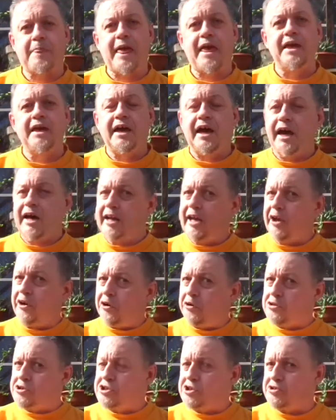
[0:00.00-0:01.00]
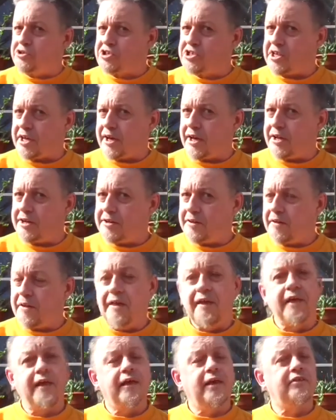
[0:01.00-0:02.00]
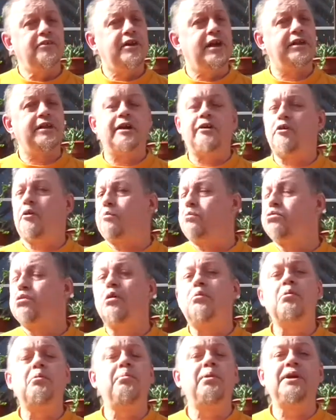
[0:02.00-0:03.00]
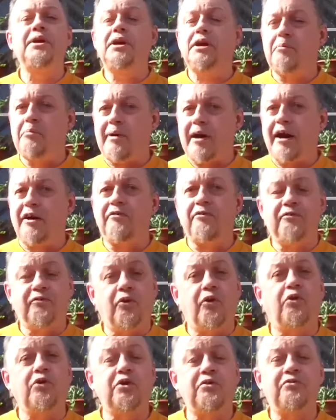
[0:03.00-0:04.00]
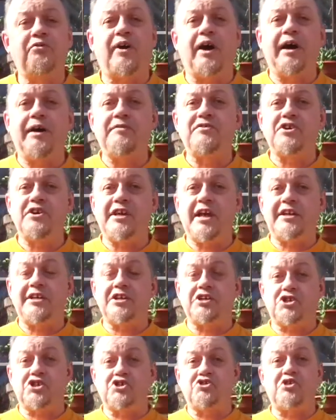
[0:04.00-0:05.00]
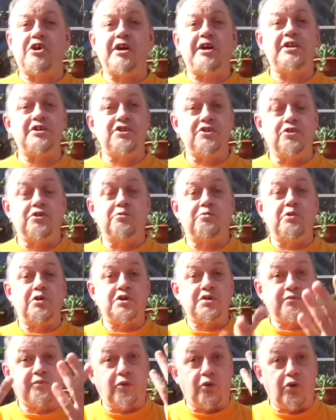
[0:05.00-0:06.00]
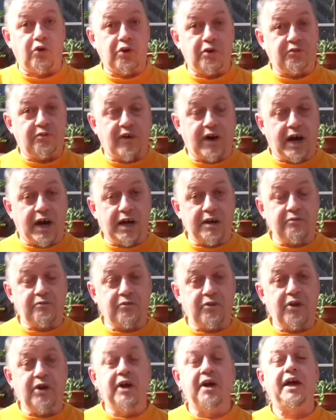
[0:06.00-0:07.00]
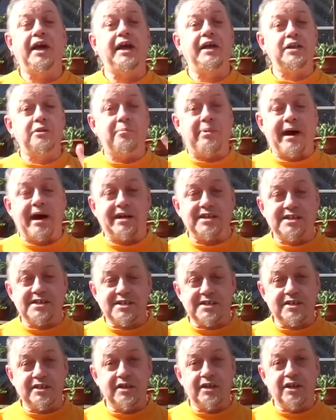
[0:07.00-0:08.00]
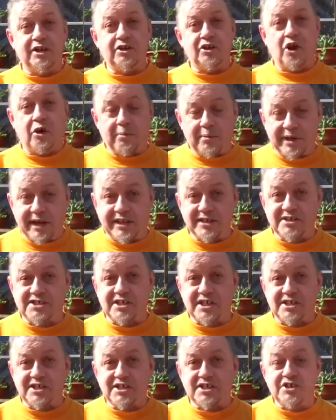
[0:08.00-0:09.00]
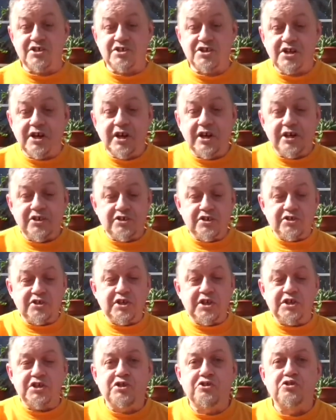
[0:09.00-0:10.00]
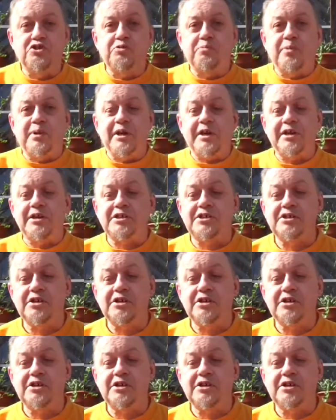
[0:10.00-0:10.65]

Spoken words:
And I also said that there are probably about 4 or 5 genetic strains, in other words 4 or 5 in the past, common ancestors to these groupings,